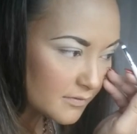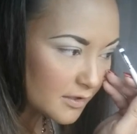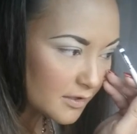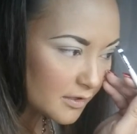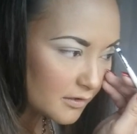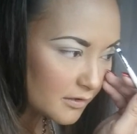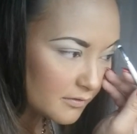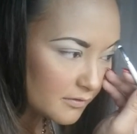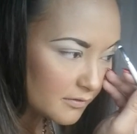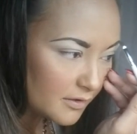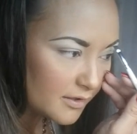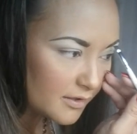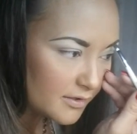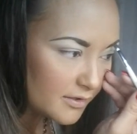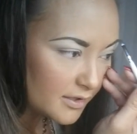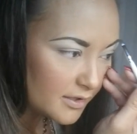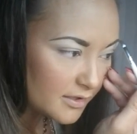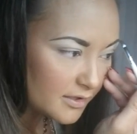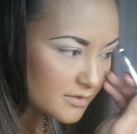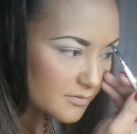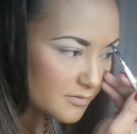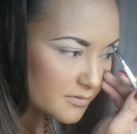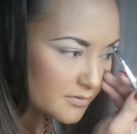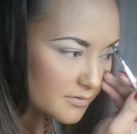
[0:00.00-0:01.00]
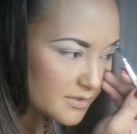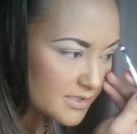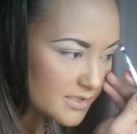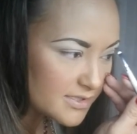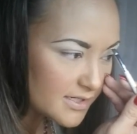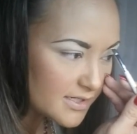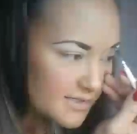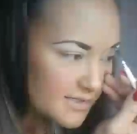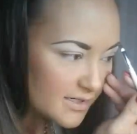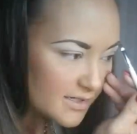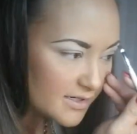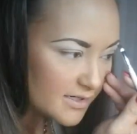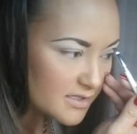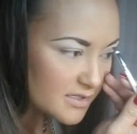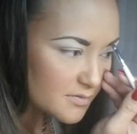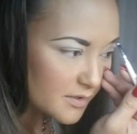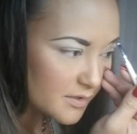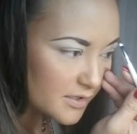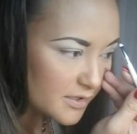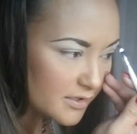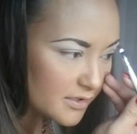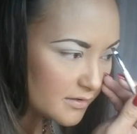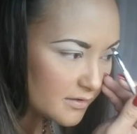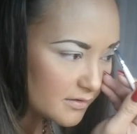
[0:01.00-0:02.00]
No, not attachment. What does it say? Send as
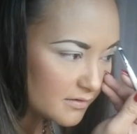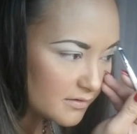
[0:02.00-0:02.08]
what?